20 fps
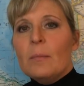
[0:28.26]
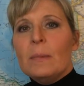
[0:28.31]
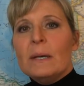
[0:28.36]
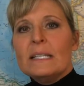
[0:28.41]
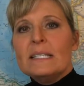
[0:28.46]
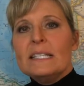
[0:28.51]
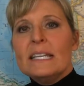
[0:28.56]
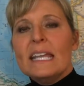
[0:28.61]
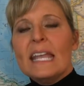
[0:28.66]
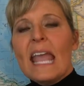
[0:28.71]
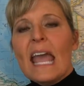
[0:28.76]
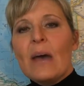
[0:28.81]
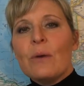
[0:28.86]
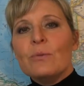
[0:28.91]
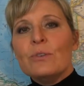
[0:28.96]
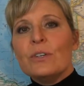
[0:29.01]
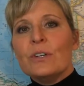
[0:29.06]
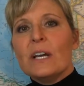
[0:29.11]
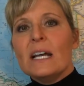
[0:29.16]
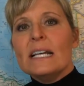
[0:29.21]
must
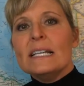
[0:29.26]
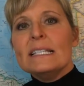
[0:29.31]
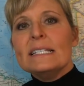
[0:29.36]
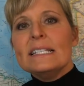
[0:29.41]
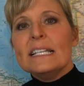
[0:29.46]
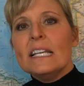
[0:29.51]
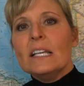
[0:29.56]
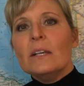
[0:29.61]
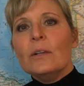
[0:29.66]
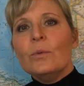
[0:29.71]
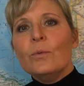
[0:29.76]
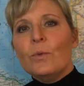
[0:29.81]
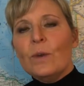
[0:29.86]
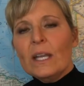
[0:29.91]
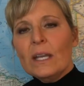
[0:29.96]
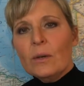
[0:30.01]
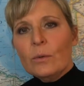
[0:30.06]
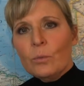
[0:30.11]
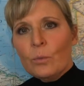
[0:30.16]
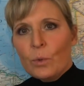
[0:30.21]
encounter a single
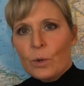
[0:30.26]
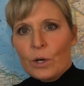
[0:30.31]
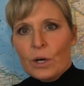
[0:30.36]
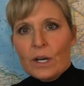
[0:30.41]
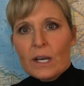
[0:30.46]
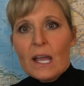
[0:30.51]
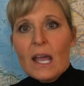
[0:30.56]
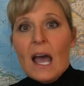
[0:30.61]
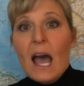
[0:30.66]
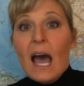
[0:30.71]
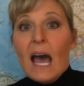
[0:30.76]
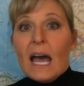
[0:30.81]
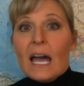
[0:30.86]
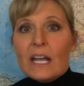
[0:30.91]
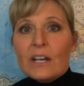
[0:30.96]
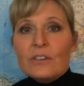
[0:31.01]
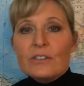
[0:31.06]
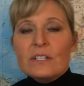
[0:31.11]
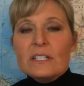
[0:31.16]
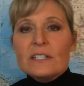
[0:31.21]
written word
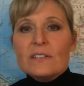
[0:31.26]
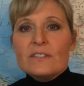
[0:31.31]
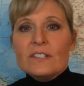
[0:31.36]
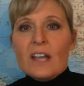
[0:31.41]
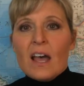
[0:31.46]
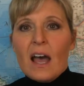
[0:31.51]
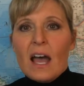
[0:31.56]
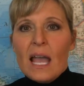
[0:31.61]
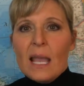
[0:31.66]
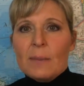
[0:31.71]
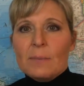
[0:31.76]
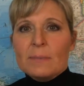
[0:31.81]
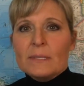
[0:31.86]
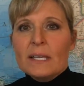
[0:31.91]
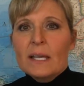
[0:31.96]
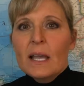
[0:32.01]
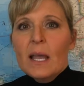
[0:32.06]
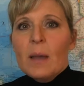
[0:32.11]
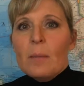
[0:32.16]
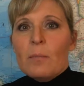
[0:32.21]
hundreds of
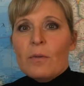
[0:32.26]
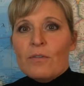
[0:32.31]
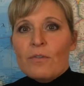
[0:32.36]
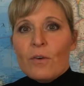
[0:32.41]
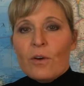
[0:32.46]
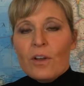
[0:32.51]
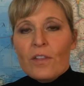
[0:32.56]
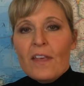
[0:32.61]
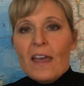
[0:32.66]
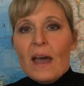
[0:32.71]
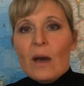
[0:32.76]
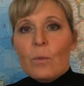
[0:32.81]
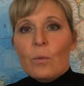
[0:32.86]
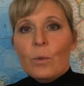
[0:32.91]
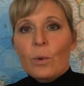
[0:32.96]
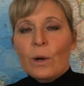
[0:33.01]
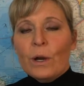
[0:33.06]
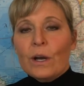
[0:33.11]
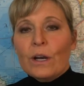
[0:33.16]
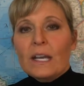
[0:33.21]
times before that
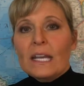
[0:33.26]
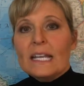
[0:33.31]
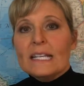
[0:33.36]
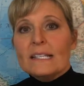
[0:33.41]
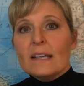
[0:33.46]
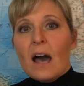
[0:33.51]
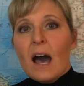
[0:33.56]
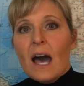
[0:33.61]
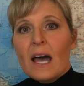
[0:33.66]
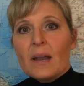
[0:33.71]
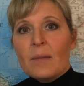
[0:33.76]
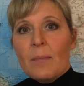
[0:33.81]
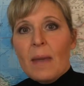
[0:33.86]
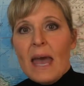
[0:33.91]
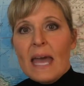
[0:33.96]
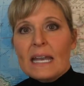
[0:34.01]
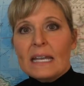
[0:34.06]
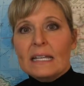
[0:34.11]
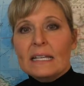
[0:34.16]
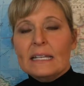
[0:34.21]
word is
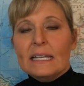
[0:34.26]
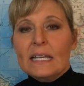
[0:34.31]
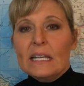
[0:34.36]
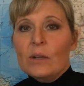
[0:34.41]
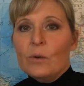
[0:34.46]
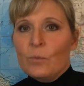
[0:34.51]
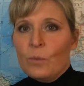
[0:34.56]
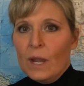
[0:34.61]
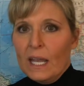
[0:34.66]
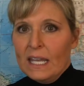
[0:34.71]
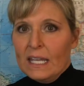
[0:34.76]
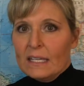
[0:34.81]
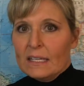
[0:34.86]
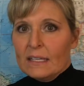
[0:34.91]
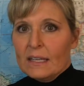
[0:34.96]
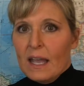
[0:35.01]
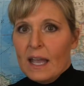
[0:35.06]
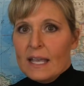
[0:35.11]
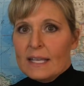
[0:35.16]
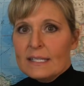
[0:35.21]
automatically
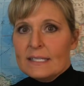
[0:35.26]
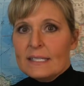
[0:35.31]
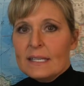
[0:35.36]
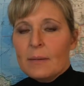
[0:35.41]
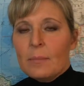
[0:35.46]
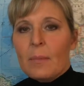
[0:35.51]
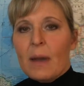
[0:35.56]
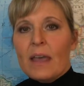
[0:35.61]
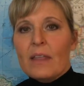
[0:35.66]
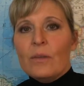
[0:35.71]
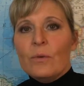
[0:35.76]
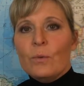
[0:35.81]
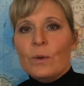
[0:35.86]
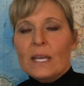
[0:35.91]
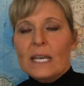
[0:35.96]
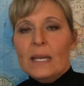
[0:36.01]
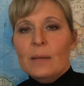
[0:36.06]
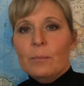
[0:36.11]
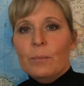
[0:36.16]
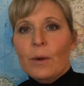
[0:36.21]
recognized by the
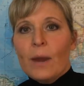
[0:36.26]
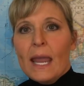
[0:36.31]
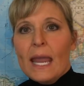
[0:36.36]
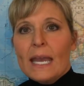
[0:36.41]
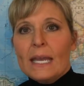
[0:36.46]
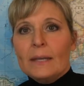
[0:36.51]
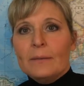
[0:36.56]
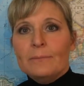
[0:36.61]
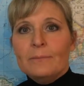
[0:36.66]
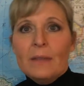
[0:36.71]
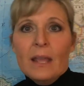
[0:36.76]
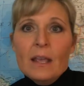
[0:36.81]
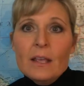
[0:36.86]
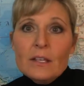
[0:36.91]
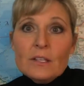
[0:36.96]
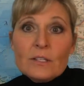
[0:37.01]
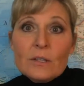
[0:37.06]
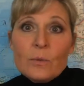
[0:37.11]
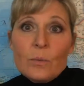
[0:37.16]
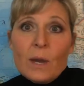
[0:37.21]
reading brain.
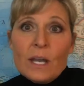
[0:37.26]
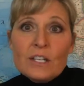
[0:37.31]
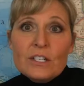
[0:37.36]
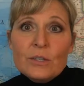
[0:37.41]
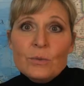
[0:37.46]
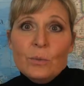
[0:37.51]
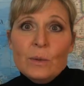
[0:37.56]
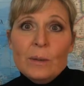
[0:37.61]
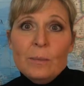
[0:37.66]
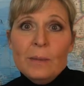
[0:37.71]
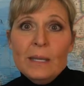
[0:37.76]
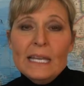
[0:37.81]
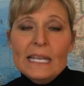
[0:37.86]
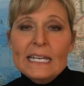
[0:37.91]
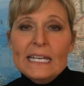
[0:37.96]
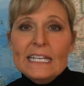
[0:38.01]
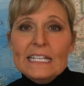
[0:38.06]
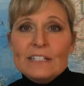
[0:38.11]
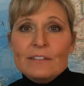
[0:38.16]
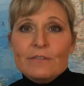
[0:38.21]
So why should we be
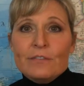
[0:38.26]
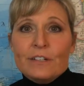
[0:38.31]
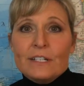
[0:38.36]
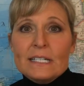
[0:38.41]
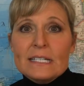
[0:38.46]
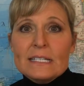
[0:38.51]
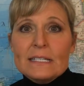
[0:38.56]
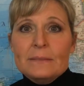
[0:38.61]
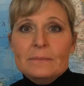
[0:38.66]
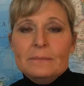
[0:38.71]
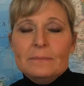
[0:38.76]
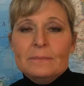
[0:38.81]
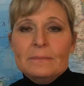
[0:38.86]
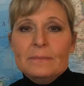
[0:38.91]
any different?